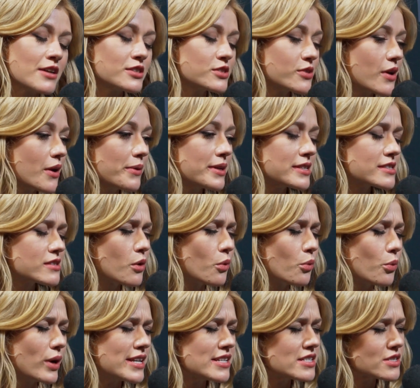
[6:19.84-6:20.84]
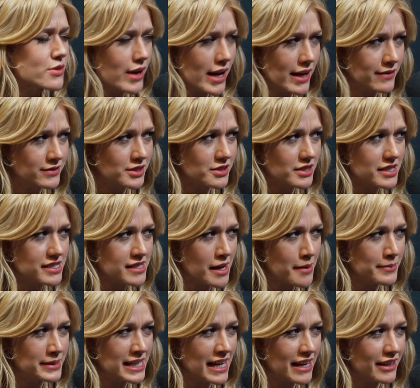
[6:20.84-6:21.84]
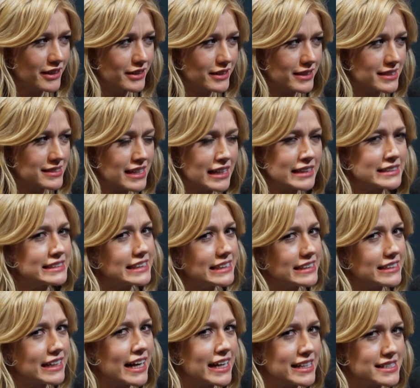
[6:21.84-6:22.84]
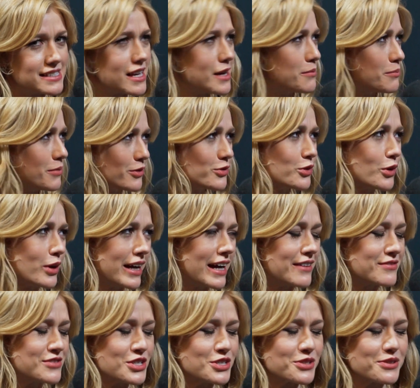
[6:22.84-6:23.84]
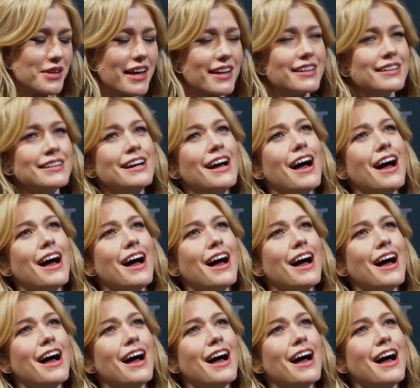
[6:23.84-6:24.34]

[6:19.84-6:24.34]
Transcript: So when do I have to do the salmon ladder? Because I need a heads up before I have to do that.